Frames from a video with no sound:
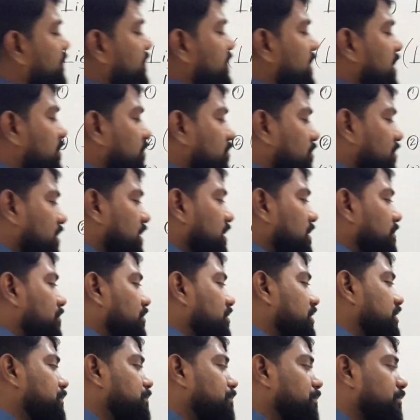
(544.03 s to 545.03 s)
we are talking
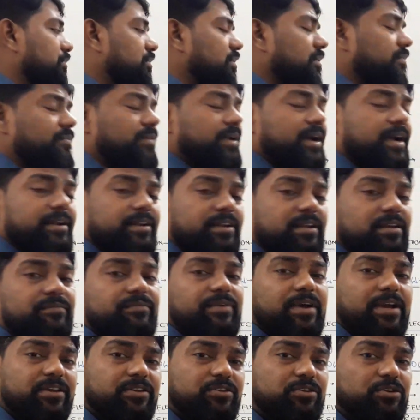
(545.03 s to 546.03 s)
about speed of light in
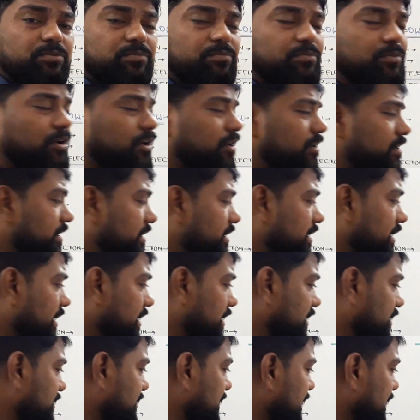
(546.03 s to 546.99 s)
vacuum or in air.